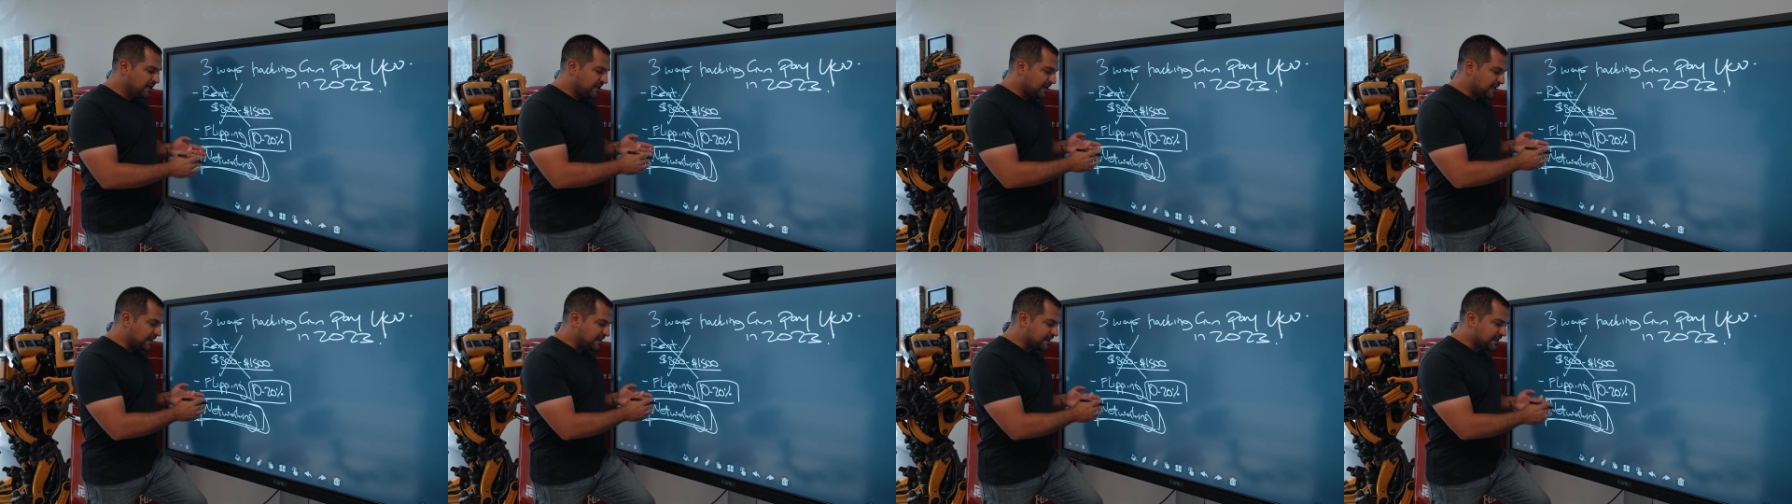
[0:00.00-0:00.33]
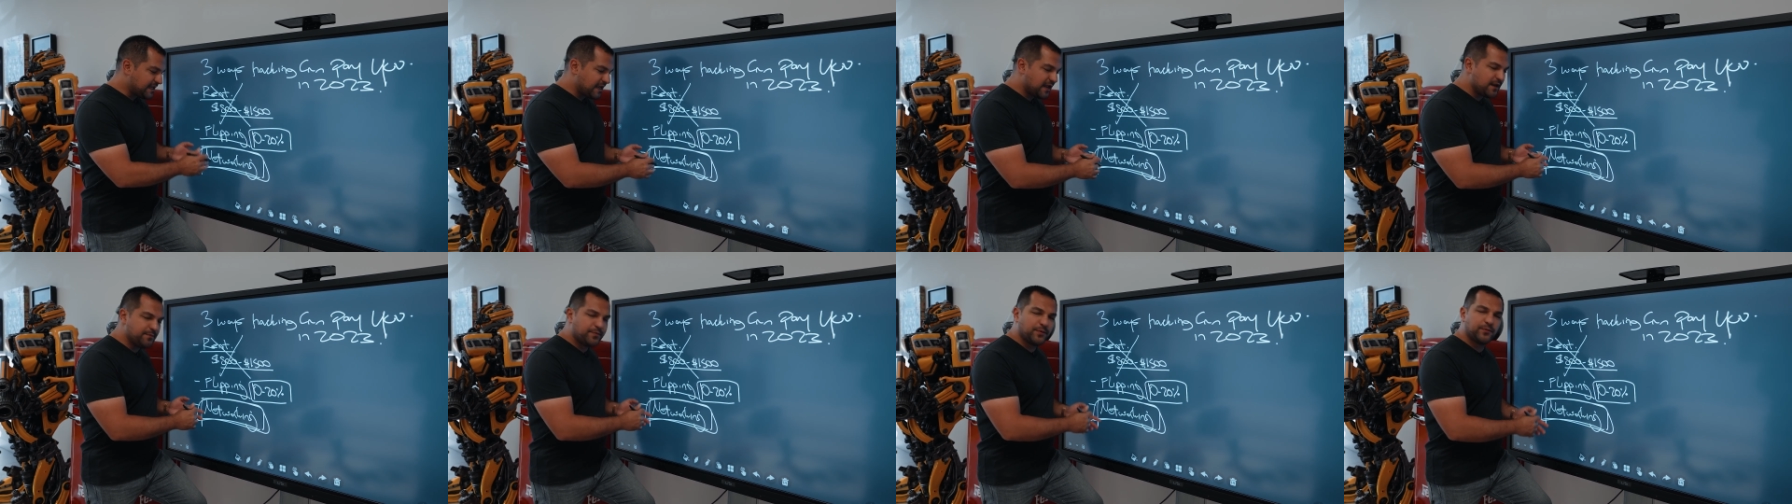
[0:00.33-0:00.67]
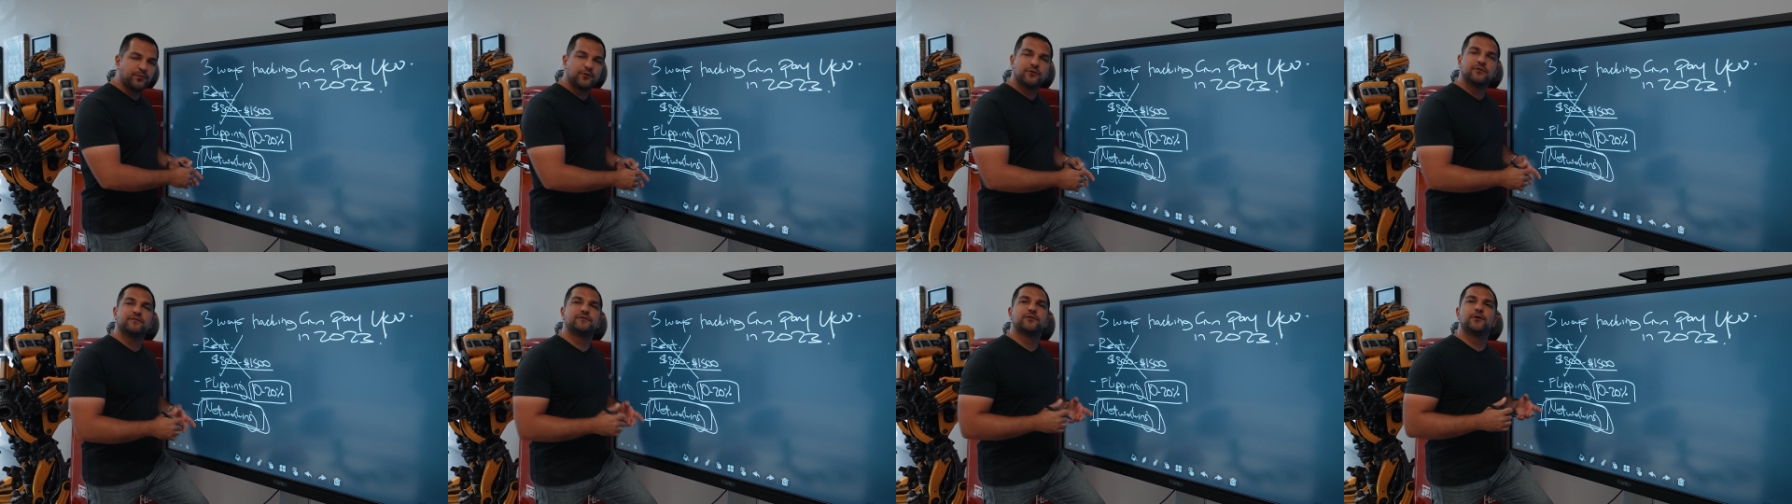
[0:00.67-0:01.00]
and
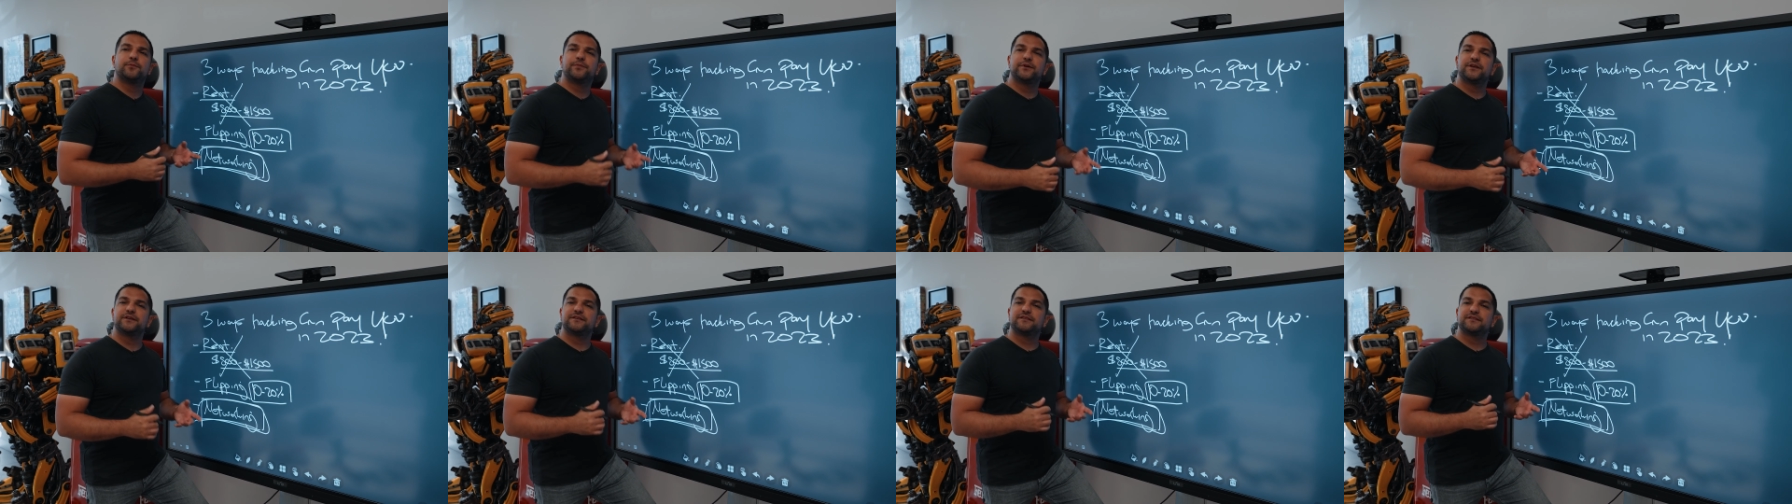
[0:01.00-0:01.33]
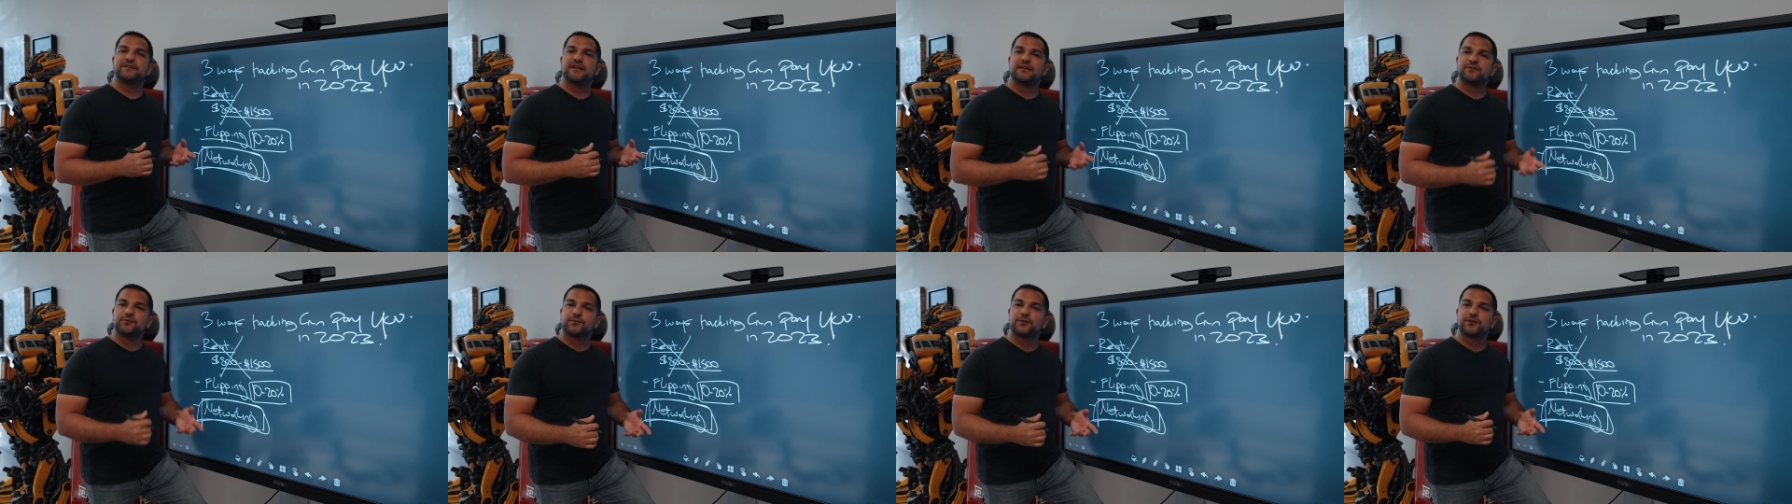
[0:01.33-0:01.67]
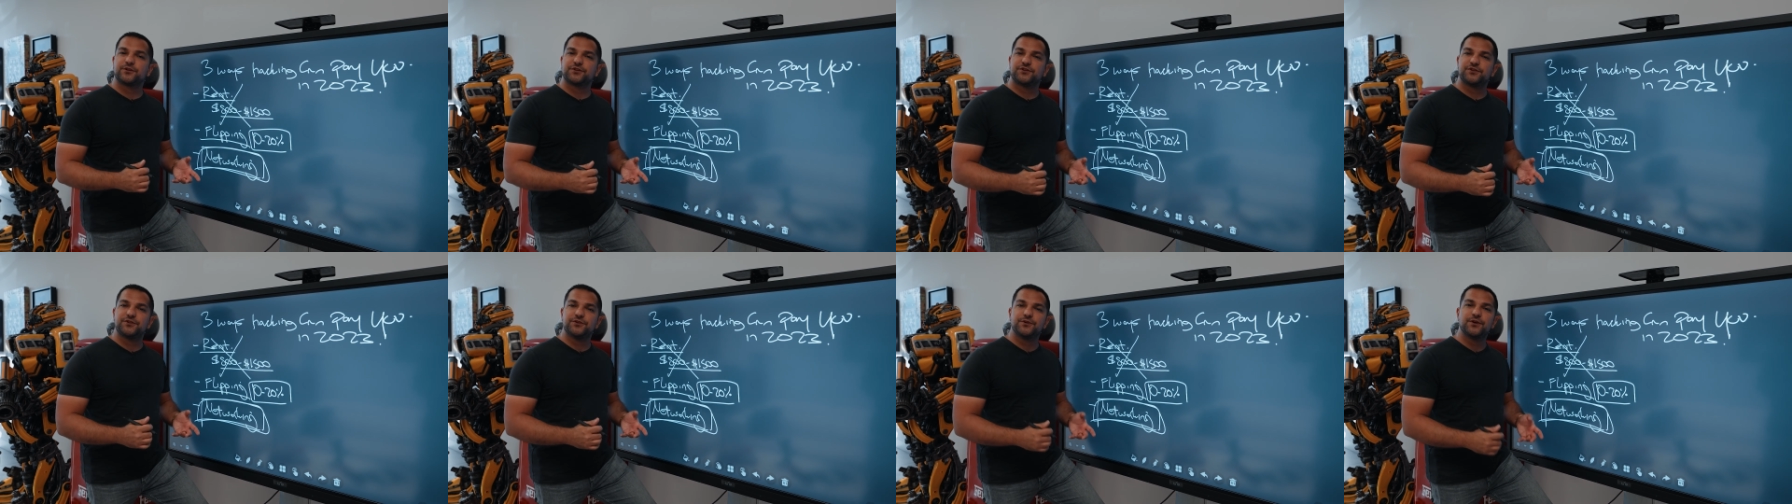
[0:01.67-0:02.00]
capable of opening their
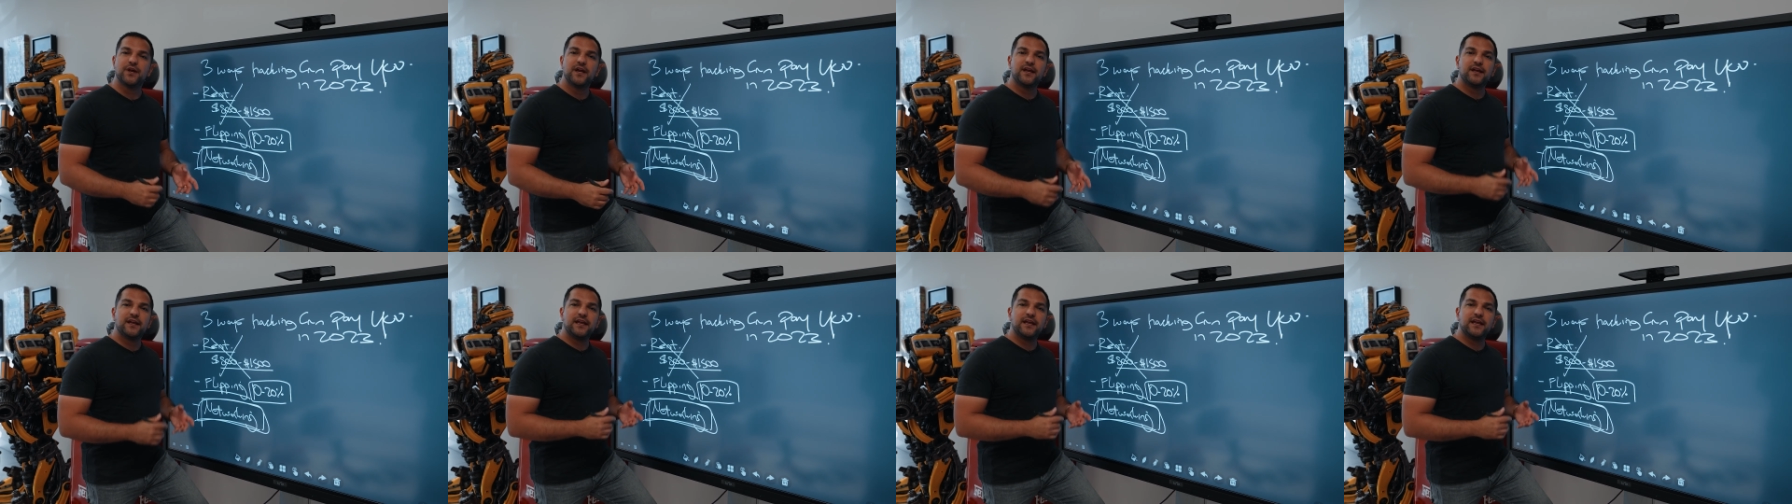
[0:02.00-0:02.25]
network to you